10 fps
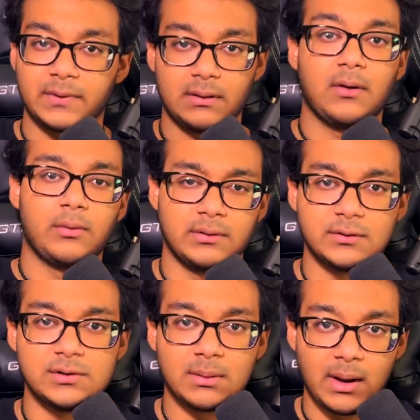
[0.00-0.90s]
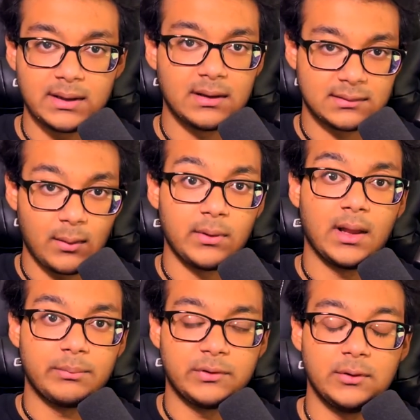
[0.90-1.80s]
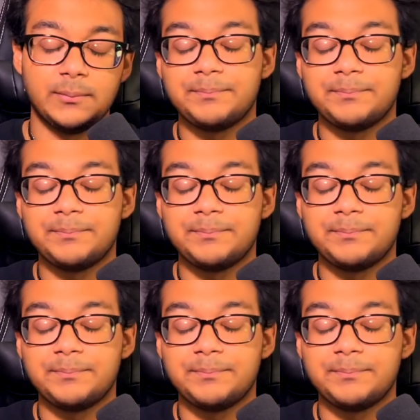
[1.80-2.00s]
Go to the gym, I guess that will help too.